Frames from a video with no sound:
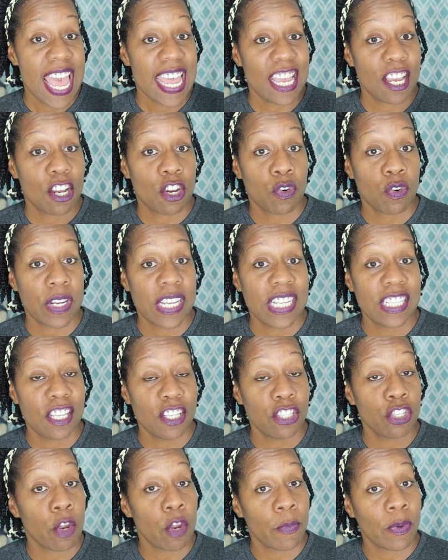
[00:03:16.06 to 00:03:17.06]

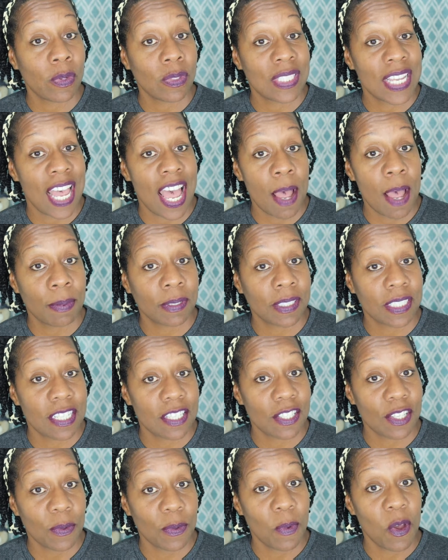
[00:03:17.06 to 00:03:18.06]
increases your
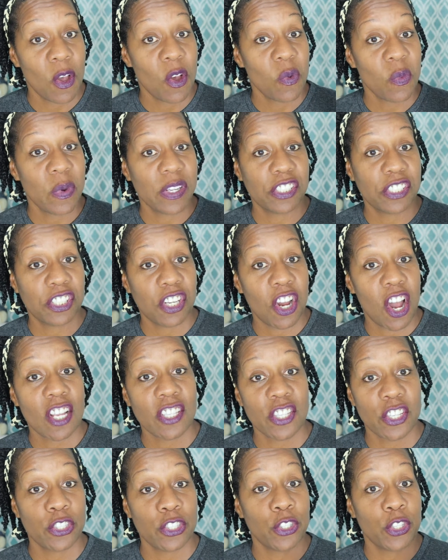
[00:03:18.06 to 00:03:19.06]
metabolism, which
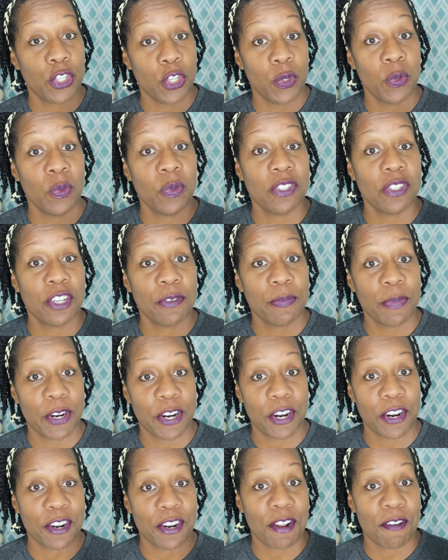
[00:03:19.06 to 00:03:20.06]
causes you to
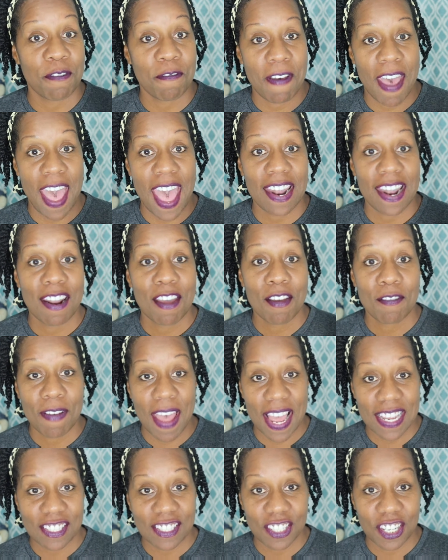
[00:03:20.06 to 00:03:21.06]
burn fat
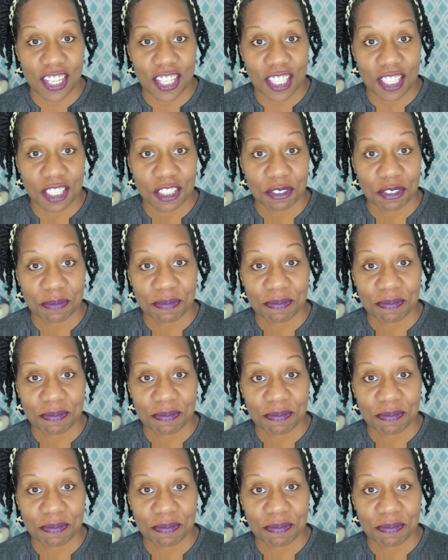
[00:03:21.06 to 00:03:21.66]
faster.